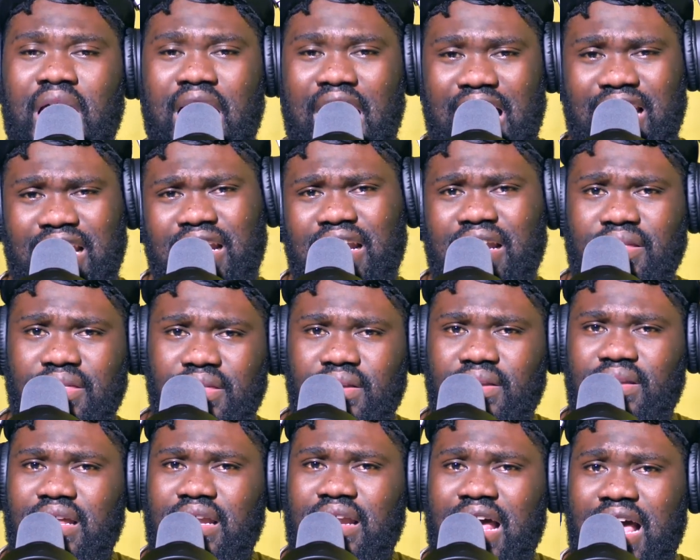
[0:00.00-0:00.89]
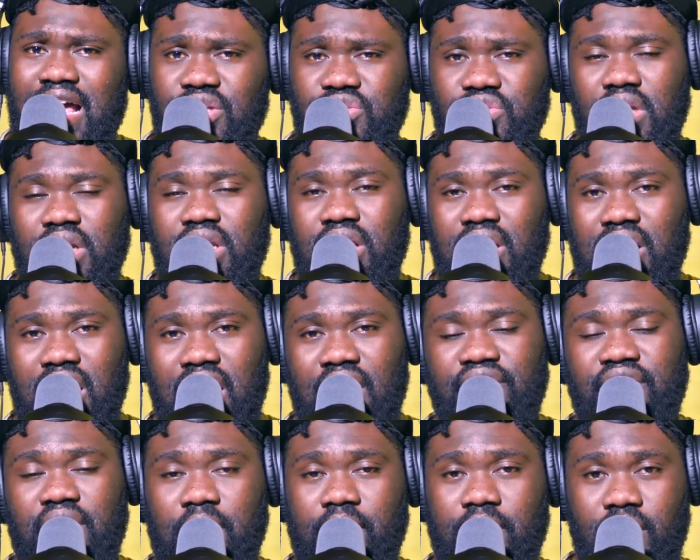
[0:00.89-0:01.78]
Another thing that I actually
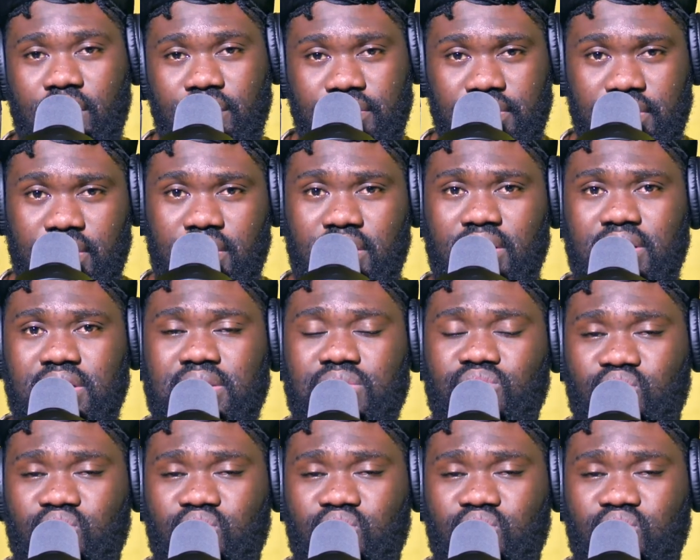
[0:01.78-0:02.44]
love about this,